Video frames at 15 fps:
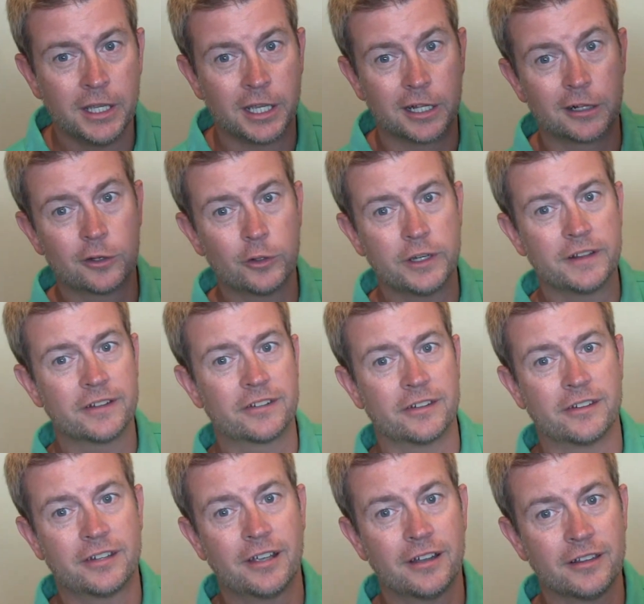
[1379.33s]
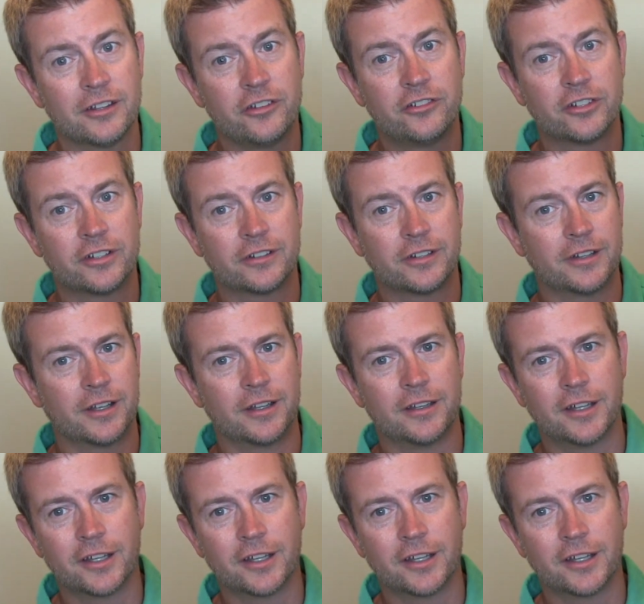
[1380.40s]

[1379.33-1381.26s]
including this intelligent uh,